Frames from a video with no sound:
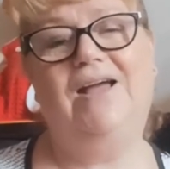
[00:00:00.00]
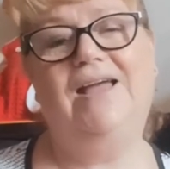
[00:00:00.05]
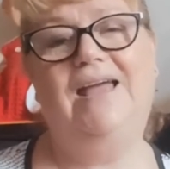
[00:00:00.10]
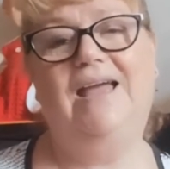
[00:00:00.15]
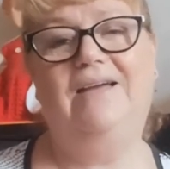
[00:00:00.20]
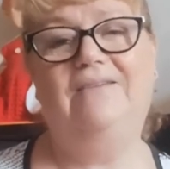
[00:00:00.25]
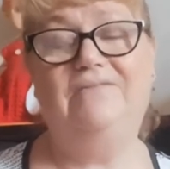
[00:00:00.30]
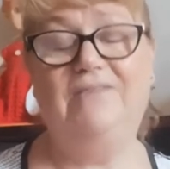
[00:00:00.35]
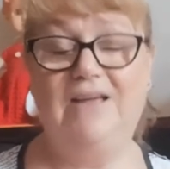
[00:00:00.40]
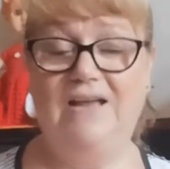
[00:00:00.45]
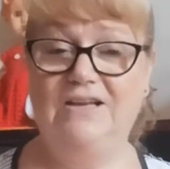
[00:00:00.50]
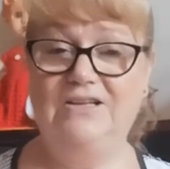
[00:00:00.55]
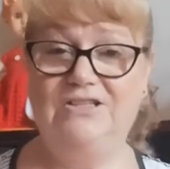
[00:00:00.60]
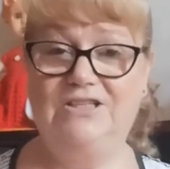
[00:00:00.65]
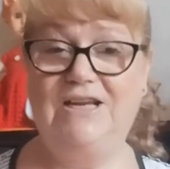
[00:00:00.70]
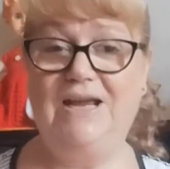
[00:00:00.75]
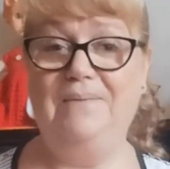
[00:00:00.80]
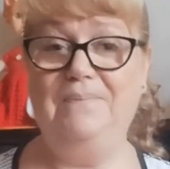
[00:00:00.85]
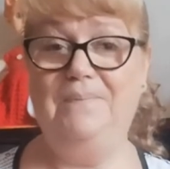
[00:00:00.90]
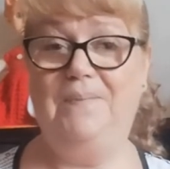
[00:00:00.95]
I have
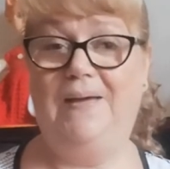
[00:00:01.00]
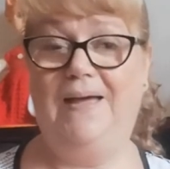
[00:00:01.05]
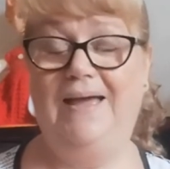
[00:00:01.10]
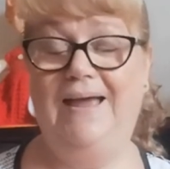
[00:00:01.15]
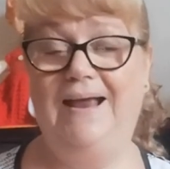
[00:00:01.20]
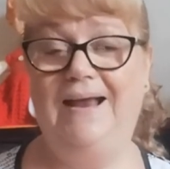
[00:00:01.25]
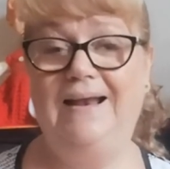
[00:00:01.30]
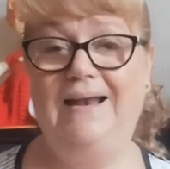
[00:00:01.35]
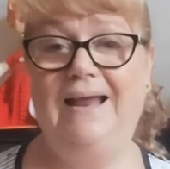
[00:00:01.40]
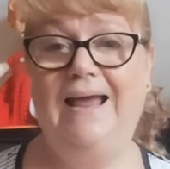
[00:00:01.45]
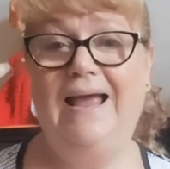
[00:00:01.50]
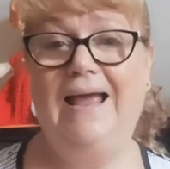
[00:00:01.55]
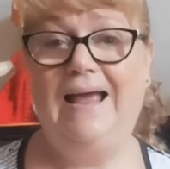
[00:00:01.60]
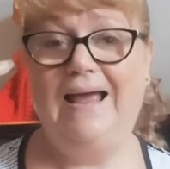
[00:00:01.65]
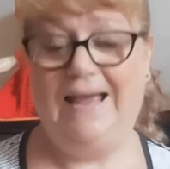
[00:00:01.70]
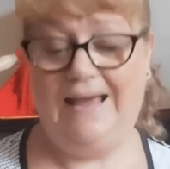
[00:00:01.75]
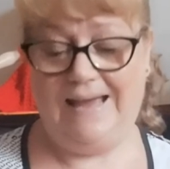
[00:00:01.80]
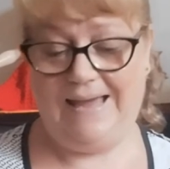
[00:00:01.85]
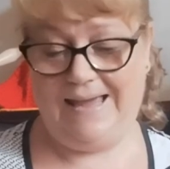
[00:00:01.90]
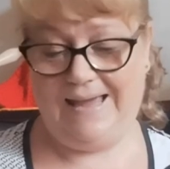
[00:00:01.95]
champagne
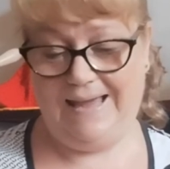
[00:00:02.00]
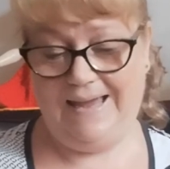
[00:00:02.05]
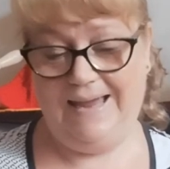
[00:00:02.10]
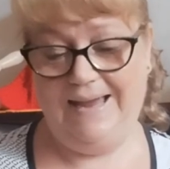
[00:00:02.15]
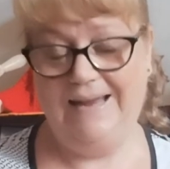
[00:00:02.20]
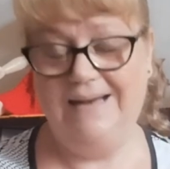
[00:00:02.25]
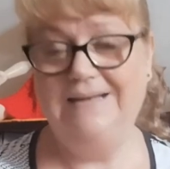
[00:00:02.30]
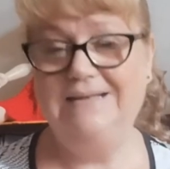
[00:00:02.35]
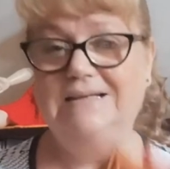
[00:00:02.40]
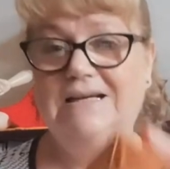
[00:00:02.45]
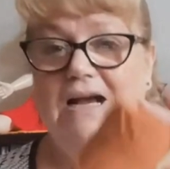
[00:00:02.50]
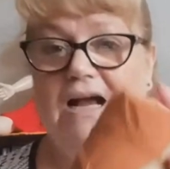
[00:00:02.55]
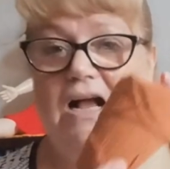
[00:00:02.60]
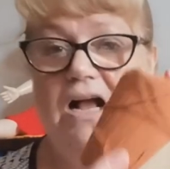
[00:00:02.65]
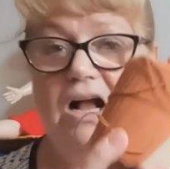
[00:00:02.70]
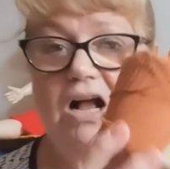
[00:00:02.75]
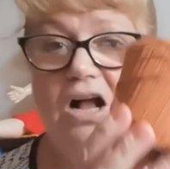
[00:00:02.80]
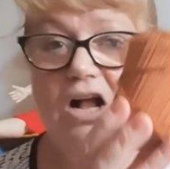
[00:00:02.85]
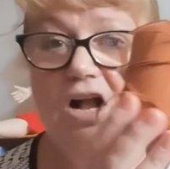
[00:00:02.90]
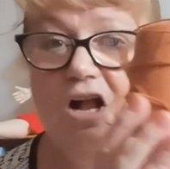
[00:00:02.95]
and
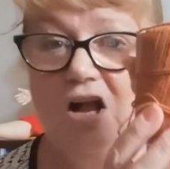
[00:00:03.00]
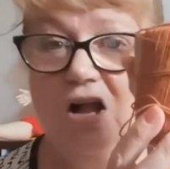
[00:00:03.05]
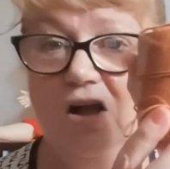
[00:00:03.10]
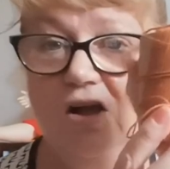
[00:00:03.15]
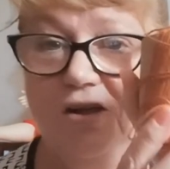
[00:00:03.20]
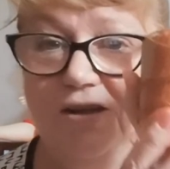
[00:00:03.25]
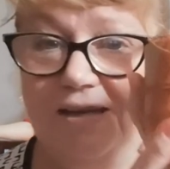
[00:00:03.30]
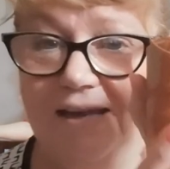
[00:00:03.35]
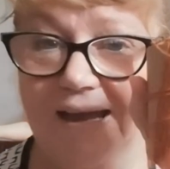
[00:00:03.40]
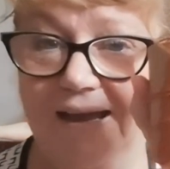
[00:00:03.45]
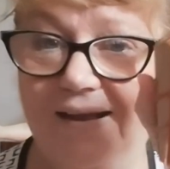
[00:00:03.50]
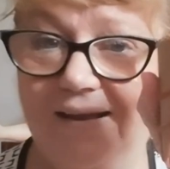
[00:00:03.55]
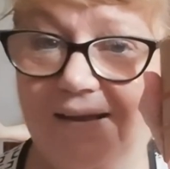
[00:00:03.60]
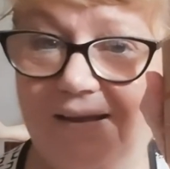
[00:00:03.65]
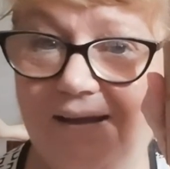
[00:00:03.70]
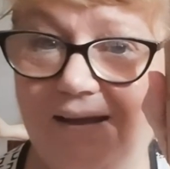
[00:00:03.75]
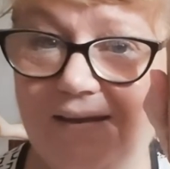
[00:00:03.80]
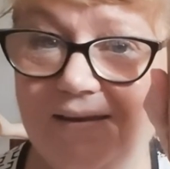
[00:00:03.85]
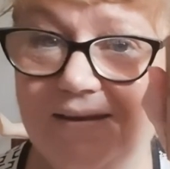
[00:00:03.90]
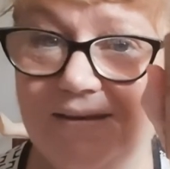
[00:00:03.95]
cognac
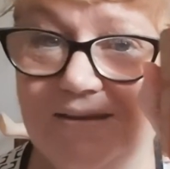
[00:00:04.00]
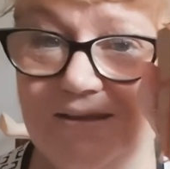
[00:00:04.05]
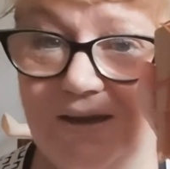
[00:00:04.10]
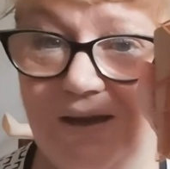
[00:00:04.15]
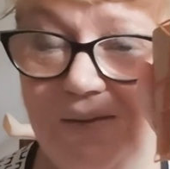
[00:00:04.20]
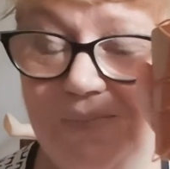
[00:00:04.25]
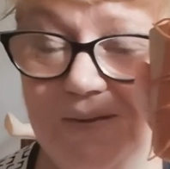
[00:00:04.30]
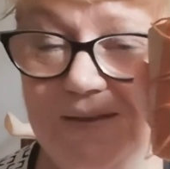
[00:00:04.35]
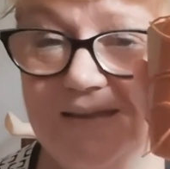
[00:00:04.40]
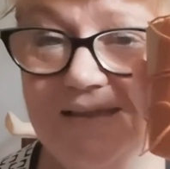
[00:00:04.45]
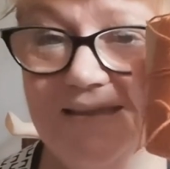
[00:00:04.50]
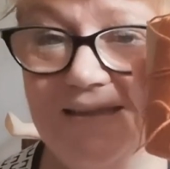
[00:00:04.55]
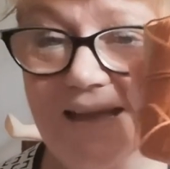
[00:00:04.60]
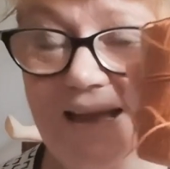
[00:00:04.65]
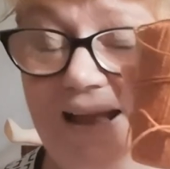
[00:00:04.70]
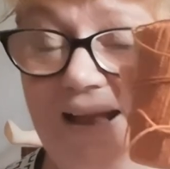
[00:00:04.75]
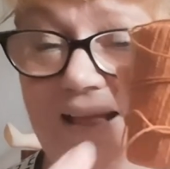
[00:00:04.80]
coloured diamonds.